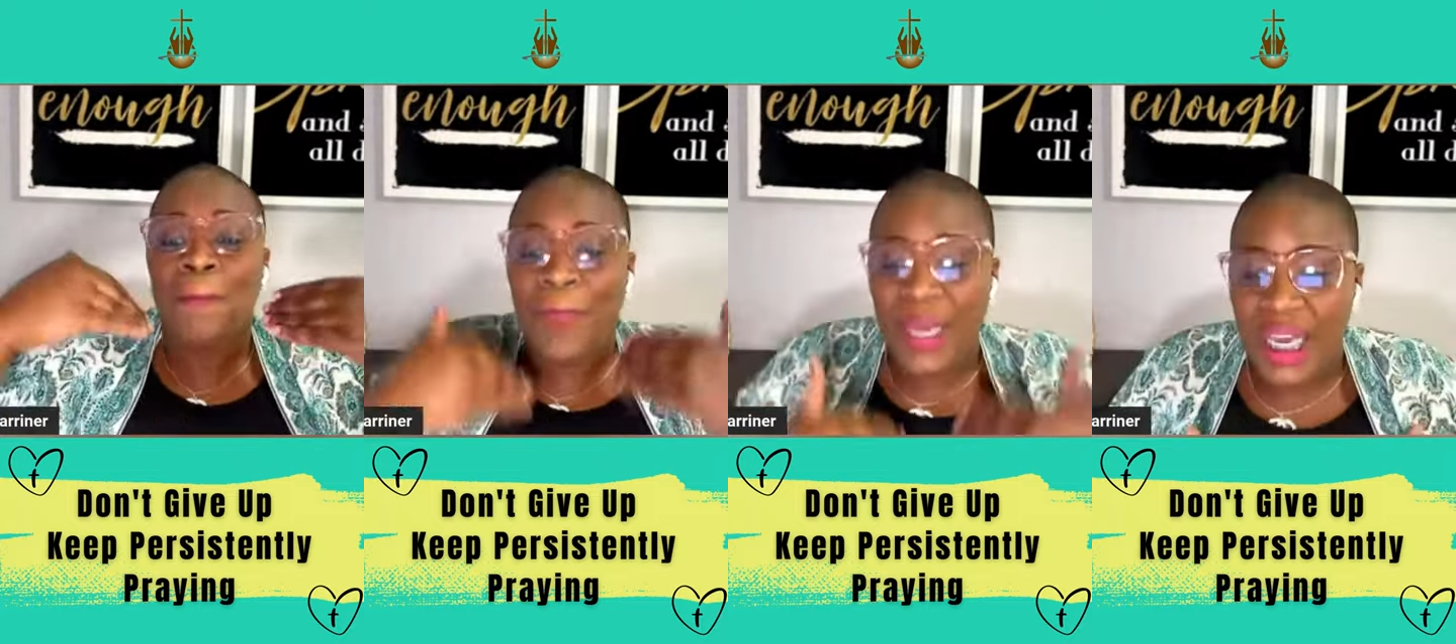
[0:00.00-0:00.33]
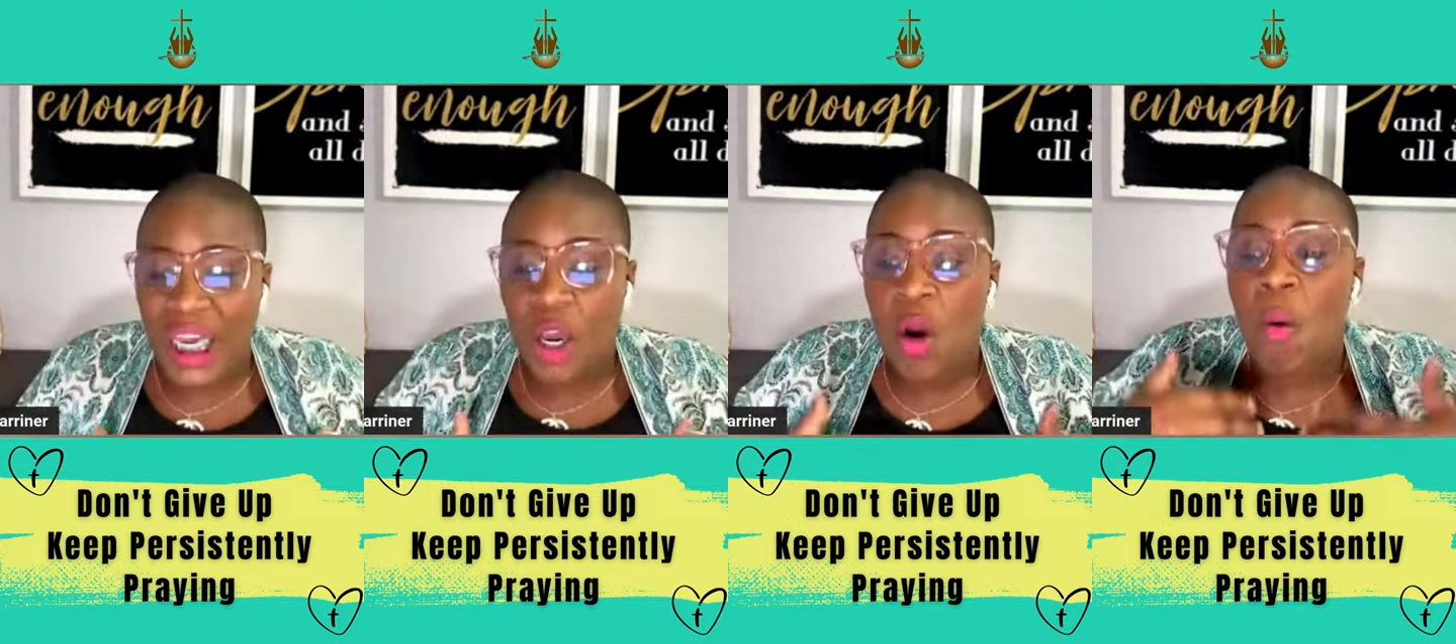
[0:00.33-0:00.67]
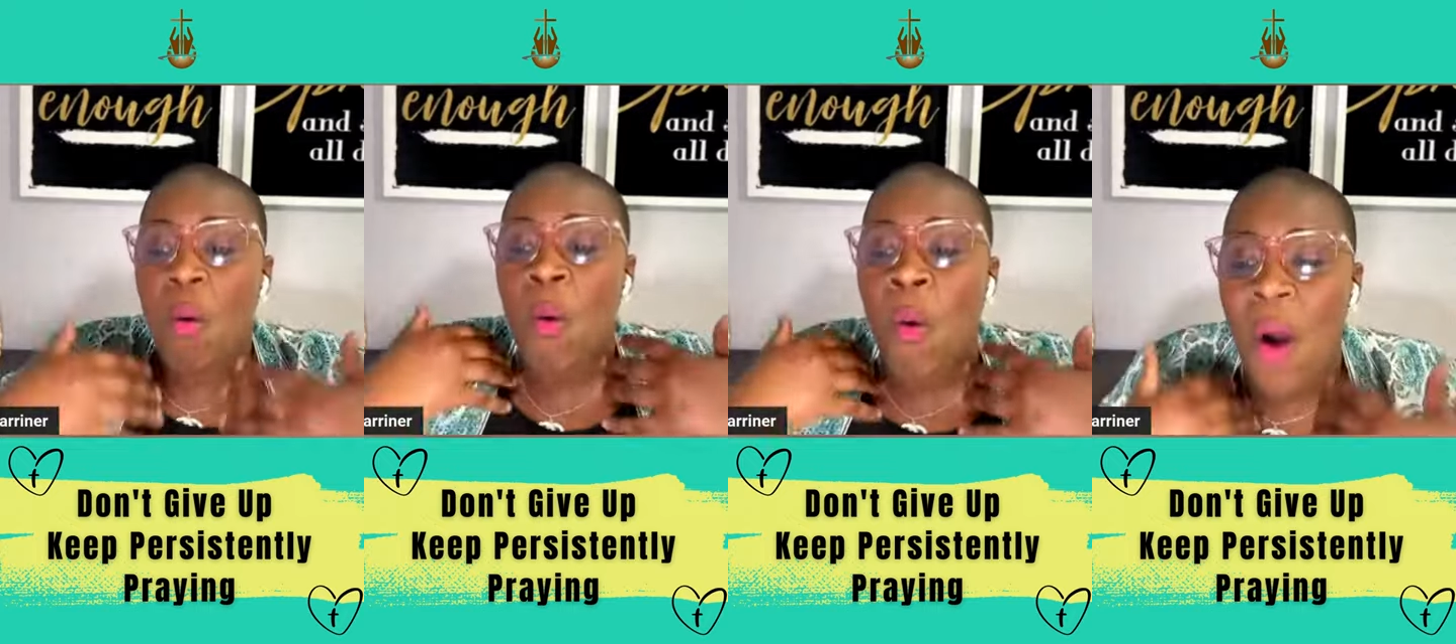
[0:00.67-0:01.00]
be
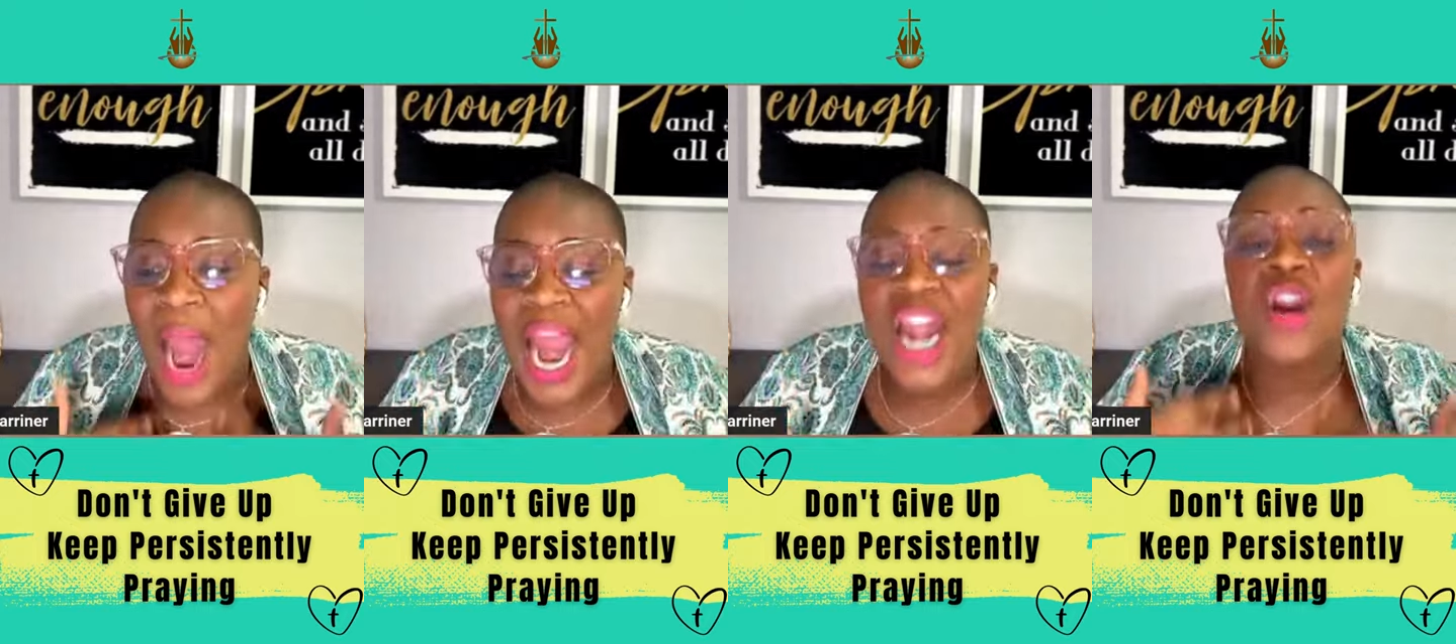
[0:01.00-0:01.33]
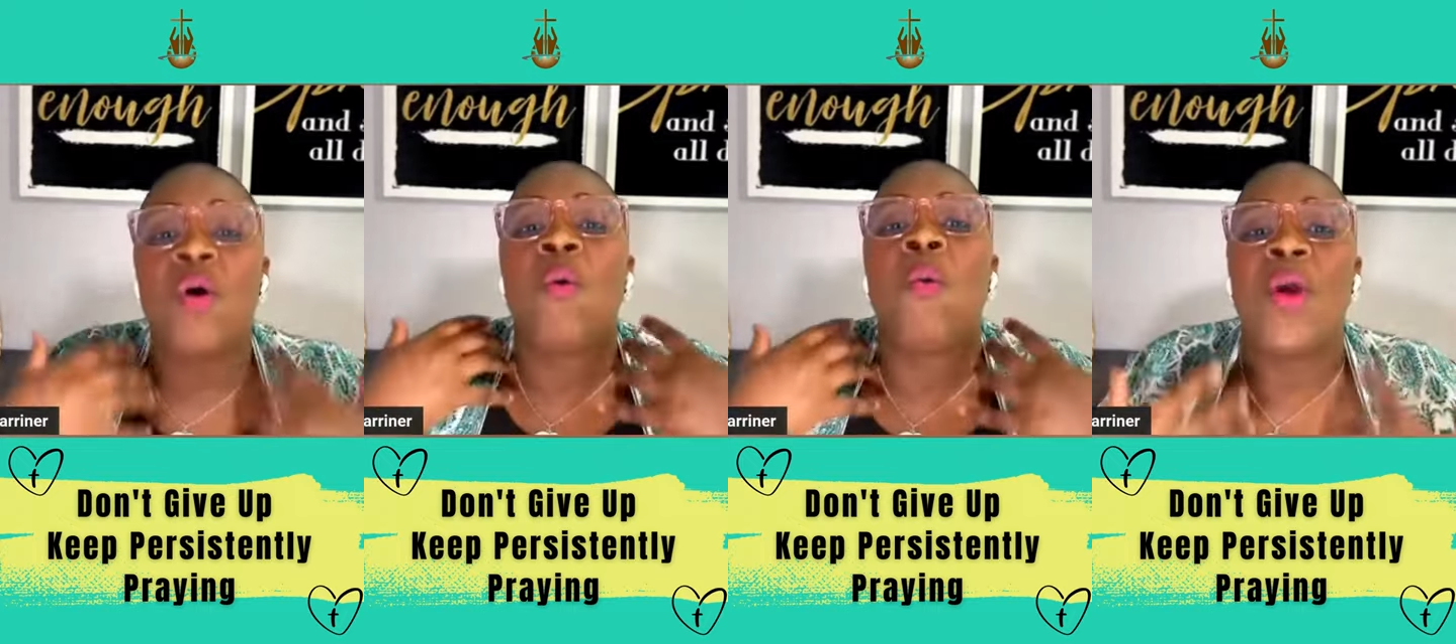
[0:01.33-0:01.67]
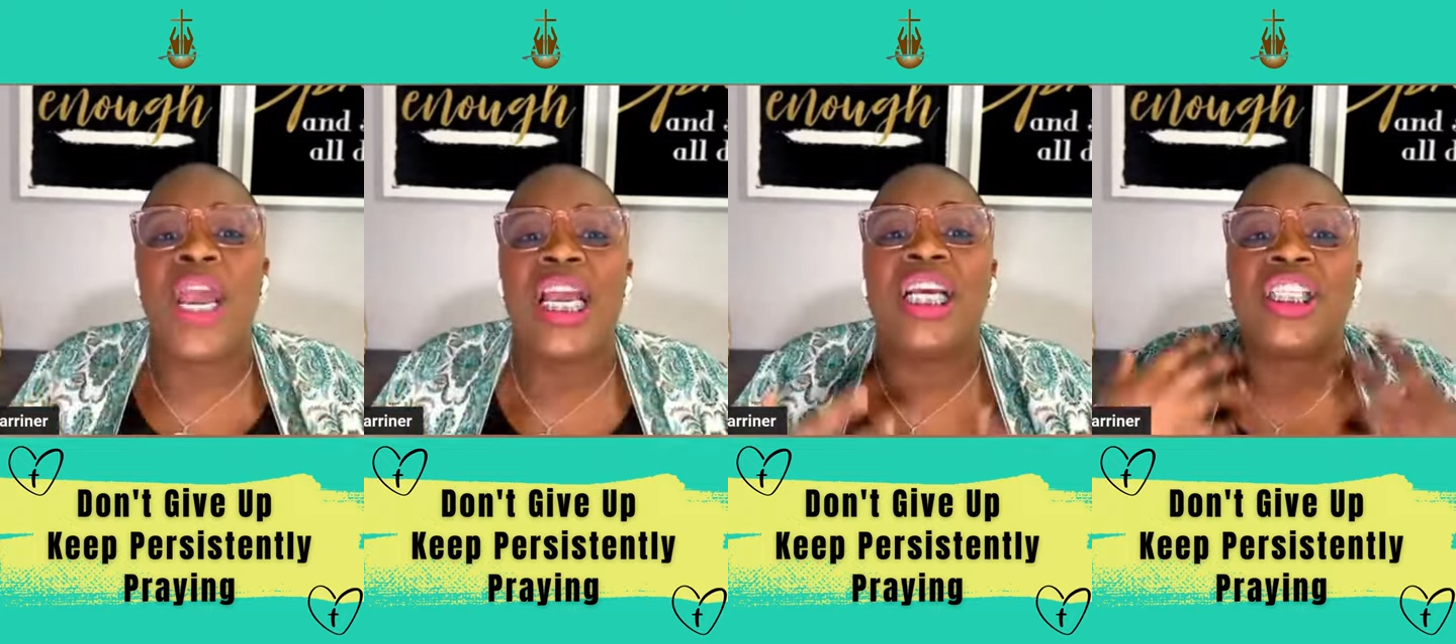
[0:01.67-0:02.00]
when
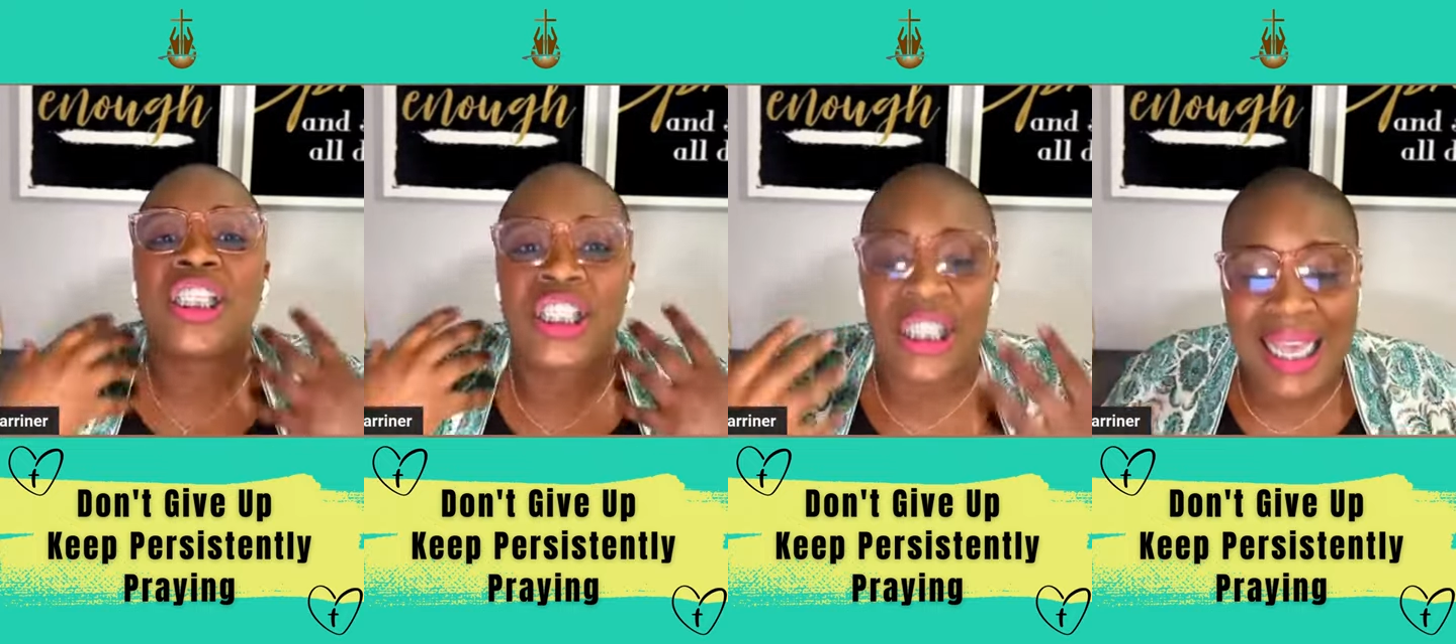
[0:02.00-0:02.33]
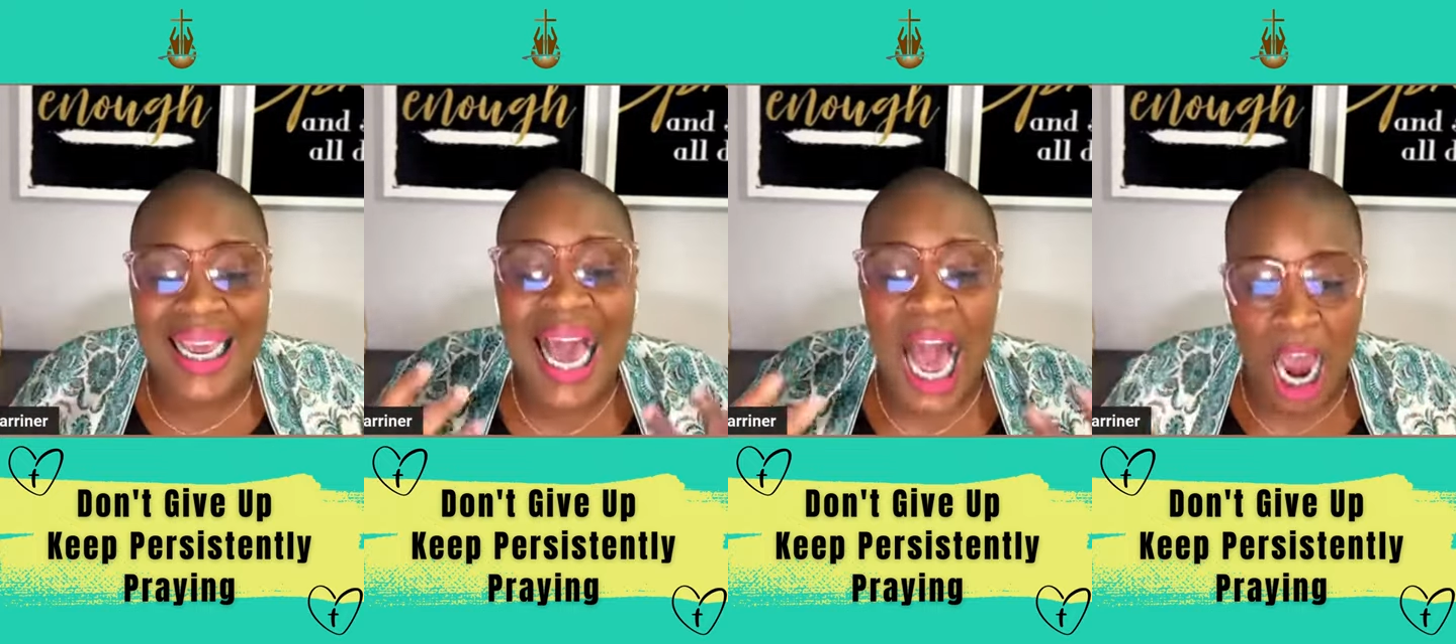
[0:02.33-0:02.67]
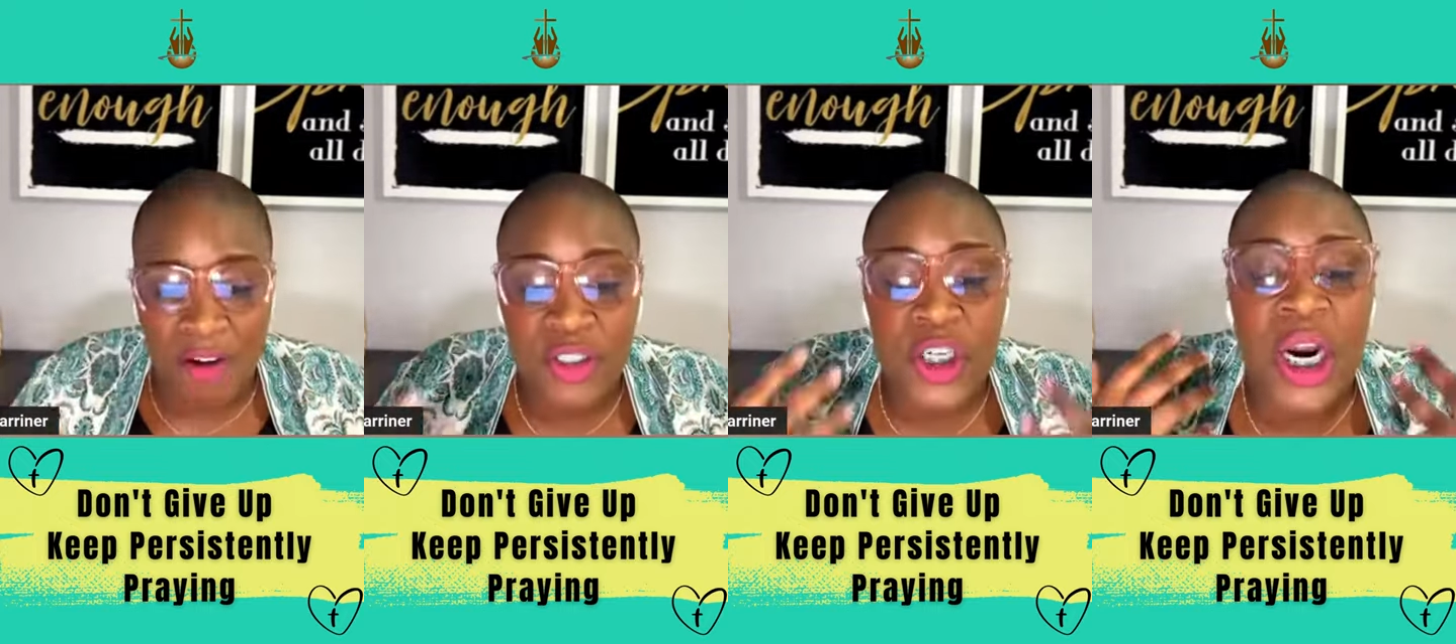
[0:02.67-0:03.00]
we seek
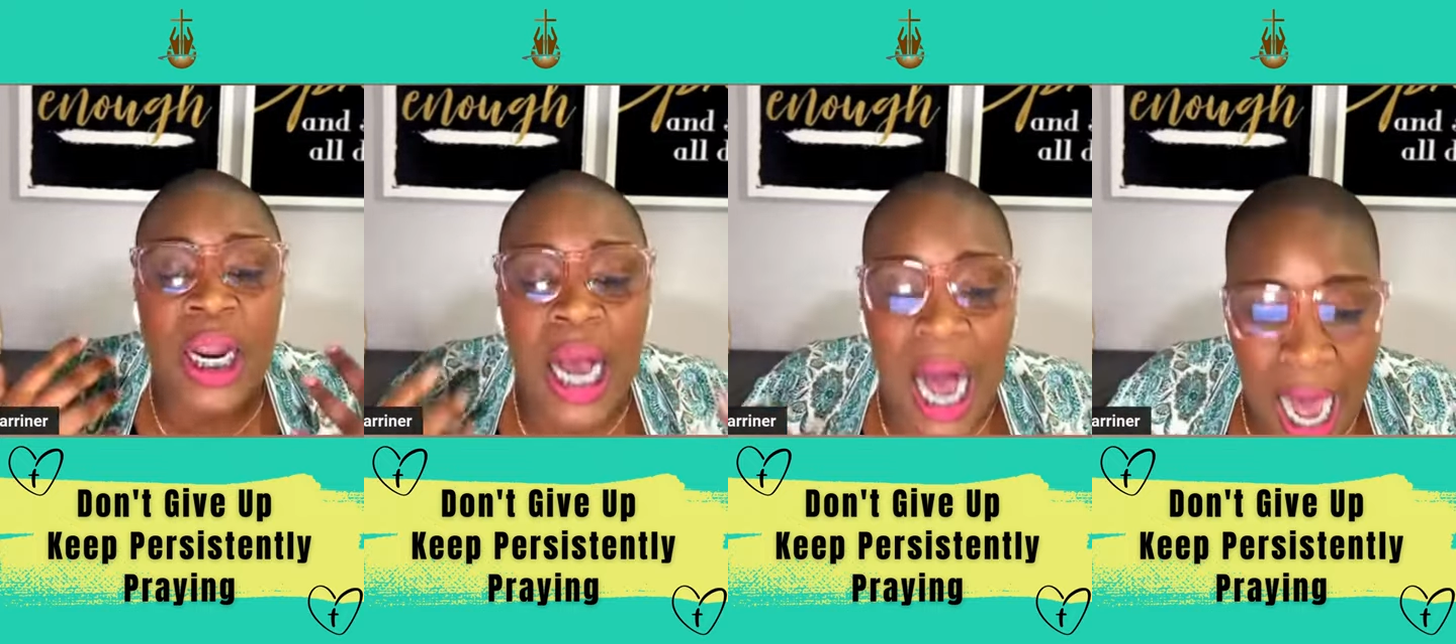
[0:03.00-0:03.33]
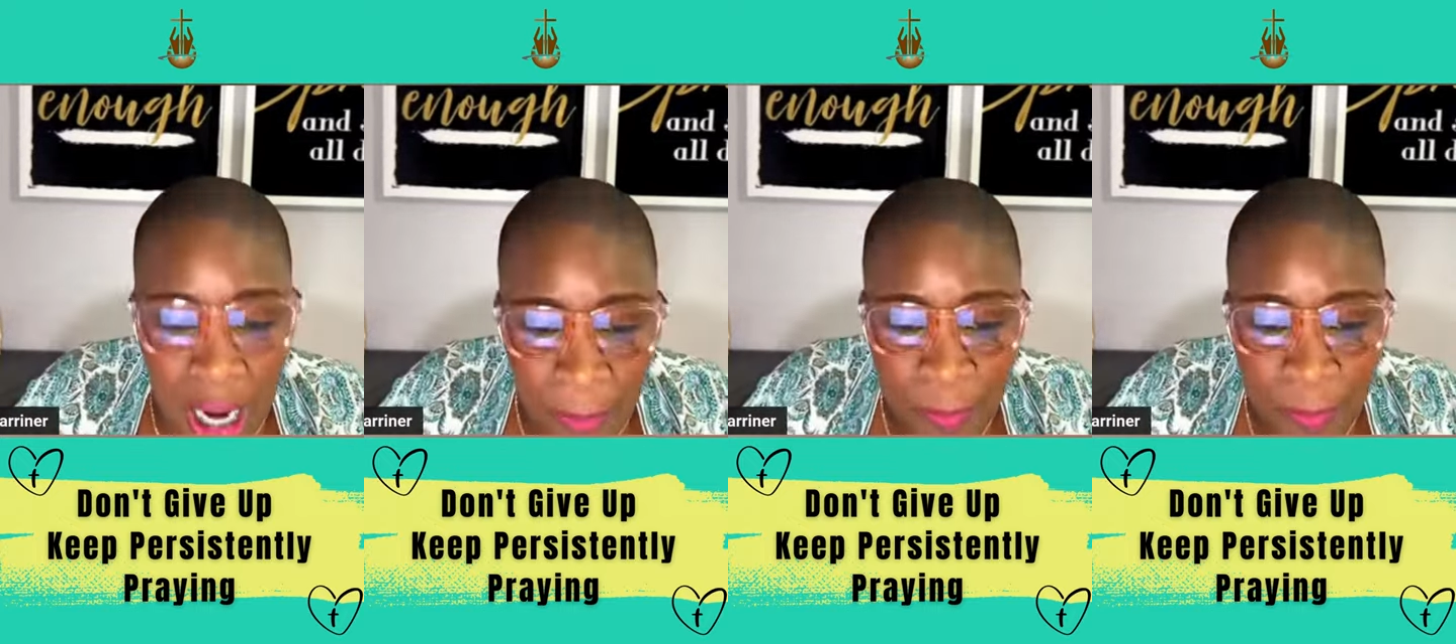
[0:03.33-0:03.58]
after God.